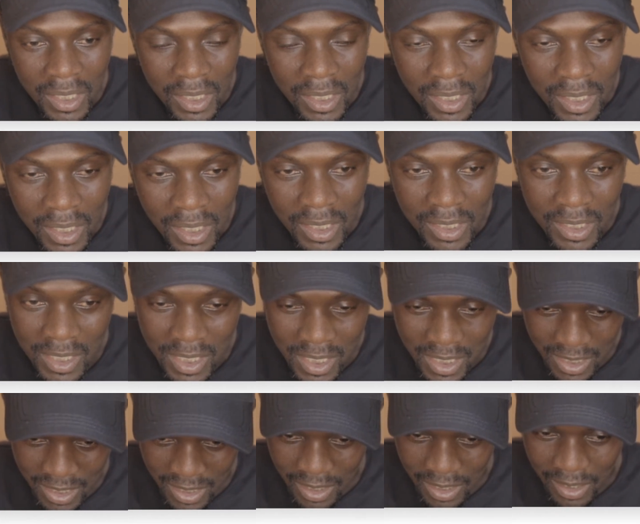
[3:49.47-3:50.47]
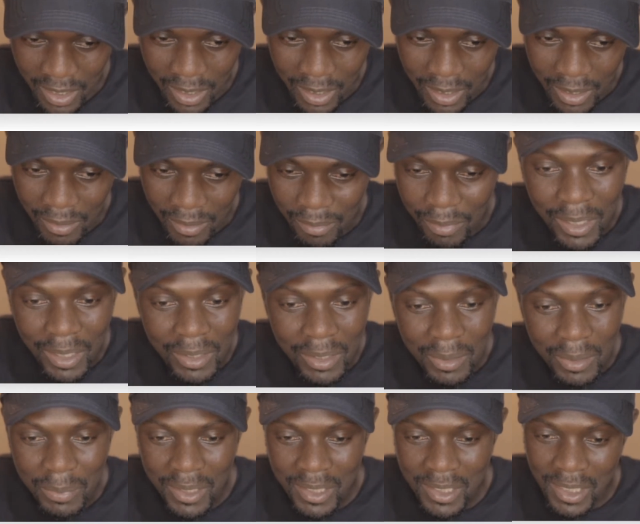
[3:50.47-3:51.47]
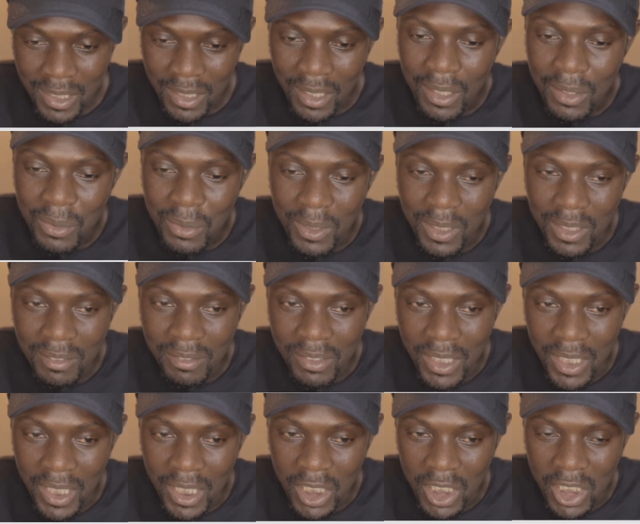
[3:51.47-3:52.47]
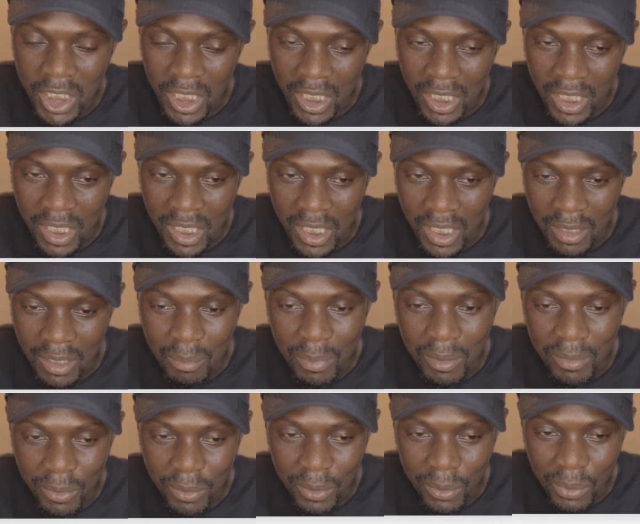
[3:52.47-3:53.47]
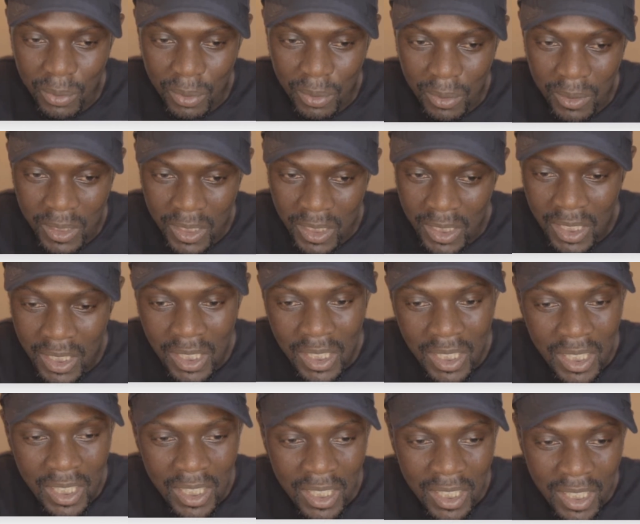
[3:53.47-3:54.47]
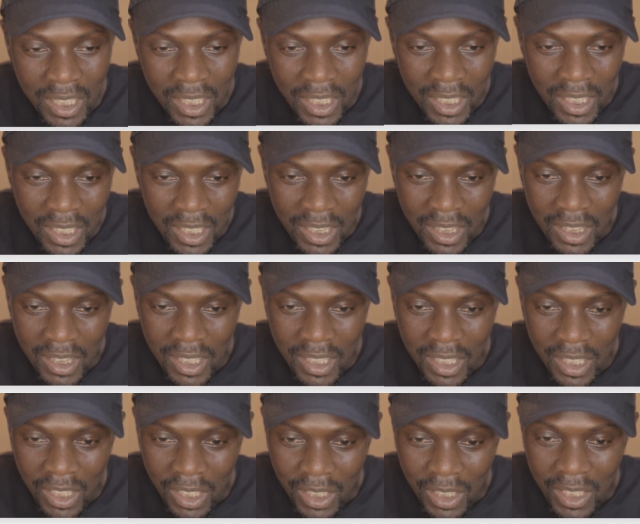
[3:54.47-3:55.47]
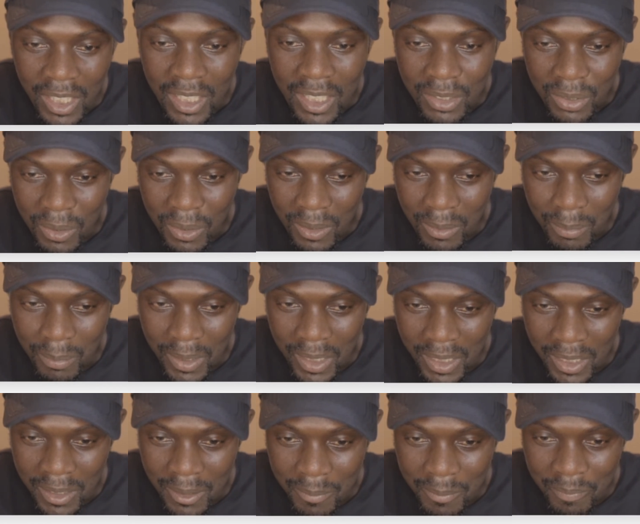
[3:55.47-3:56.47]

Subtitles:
It's very busy to live in Asia, and before you know it, a year has gone by.